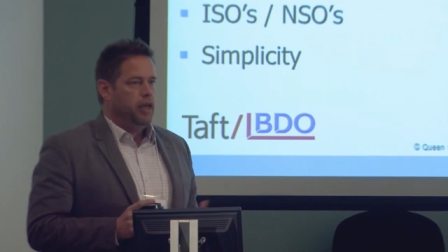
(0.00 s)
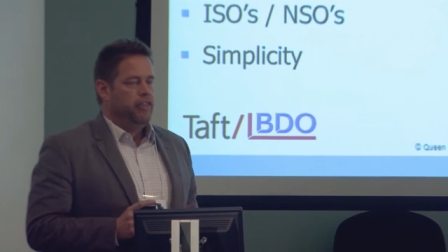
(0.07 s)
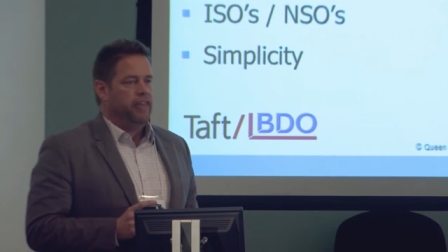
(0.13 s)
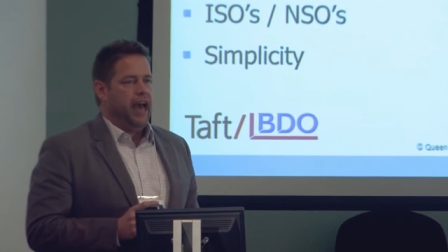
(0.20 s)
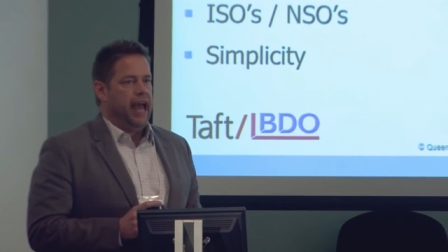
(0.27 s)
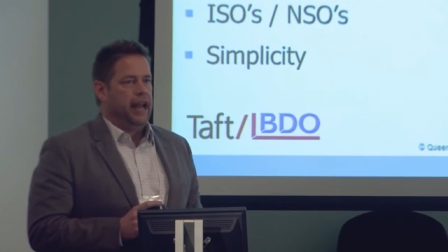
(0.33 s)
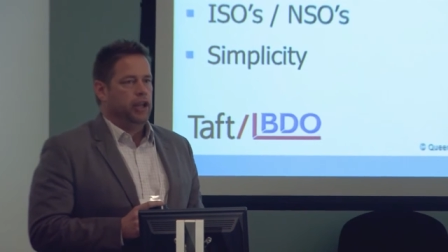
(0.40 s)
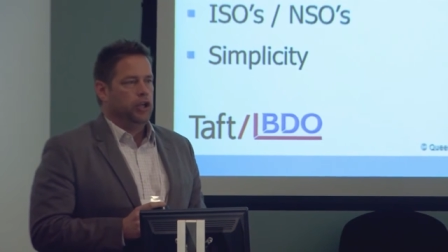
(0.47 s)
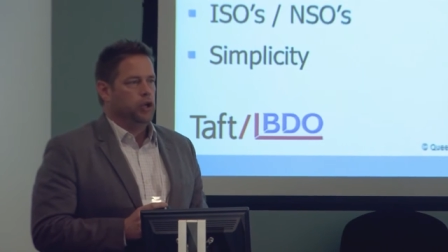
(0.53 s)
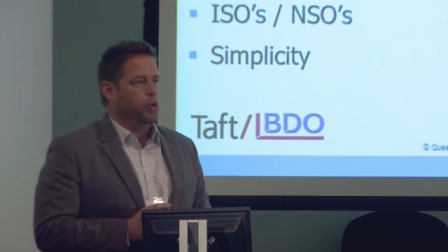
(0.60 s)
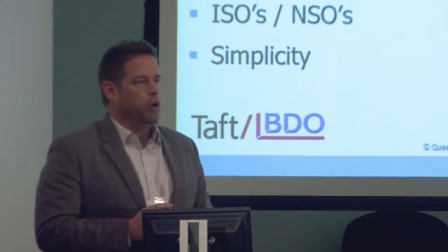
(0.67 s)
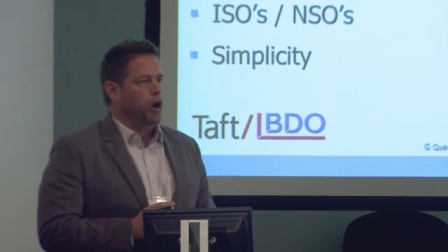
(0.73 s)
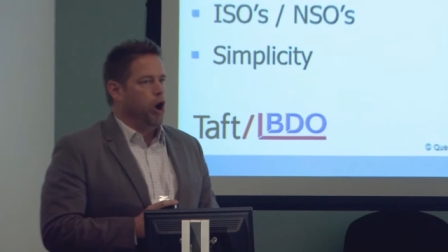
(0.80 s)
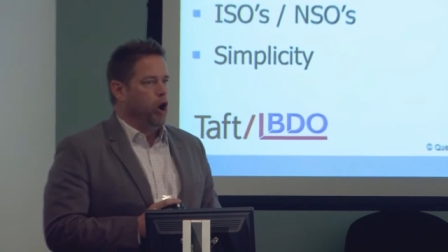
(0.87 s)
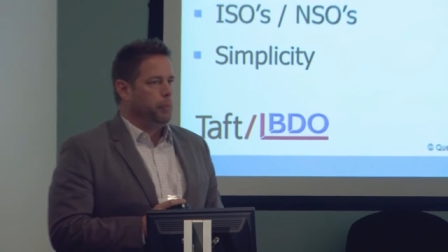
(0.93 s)
that
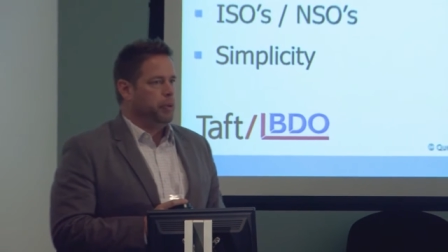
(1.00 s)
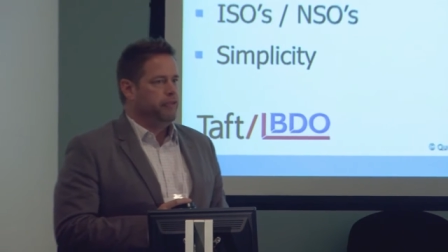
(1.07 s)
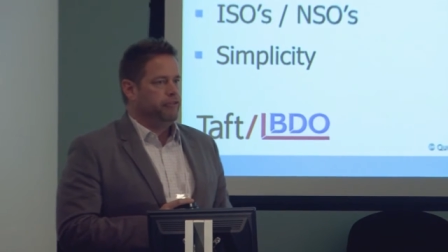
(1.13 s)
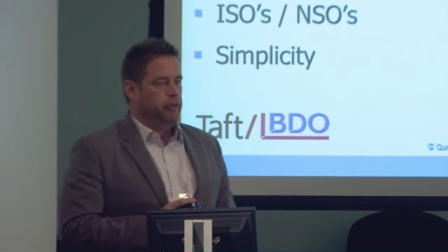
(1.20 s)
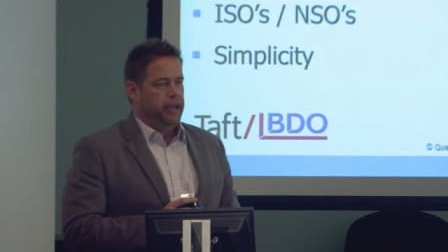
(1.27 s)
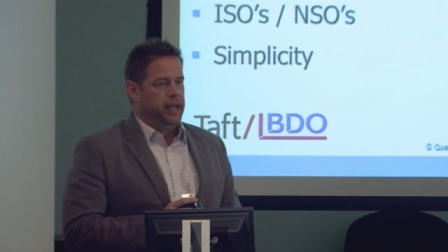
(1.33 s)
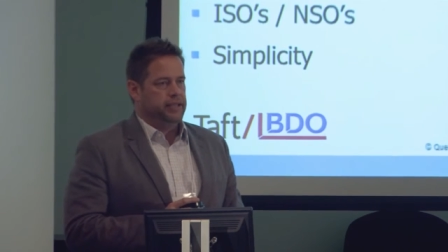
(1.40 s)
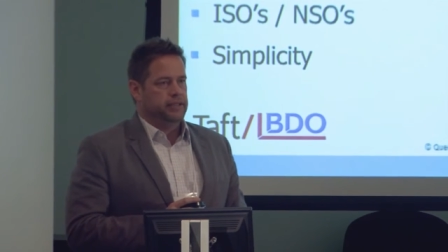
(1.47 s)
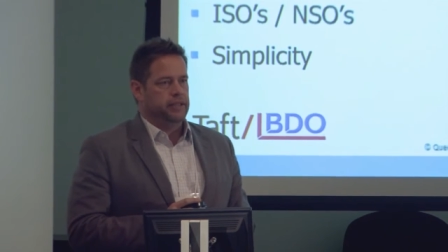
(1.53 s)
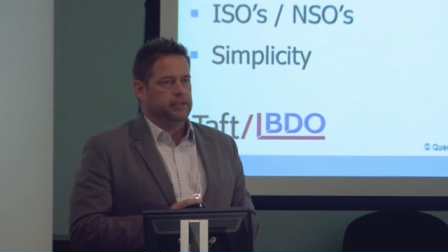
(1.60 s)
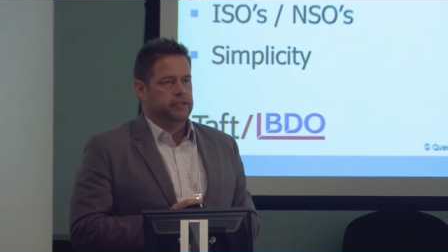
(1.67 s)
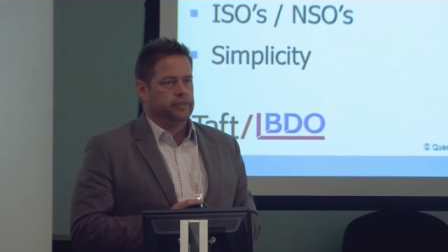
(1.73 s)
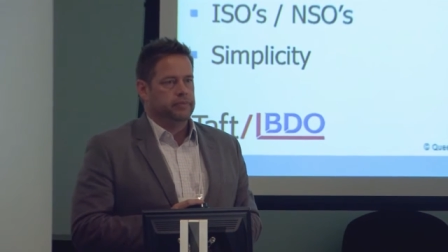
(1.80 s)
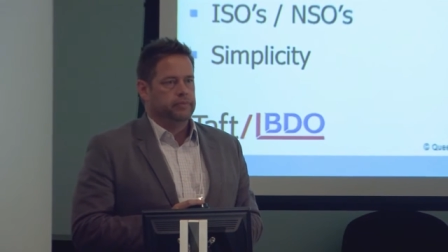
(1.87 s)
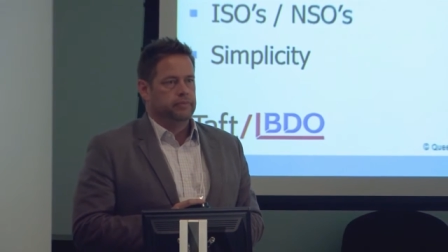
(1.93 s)
you are open for
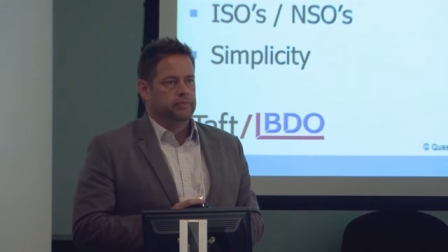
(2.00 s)
business.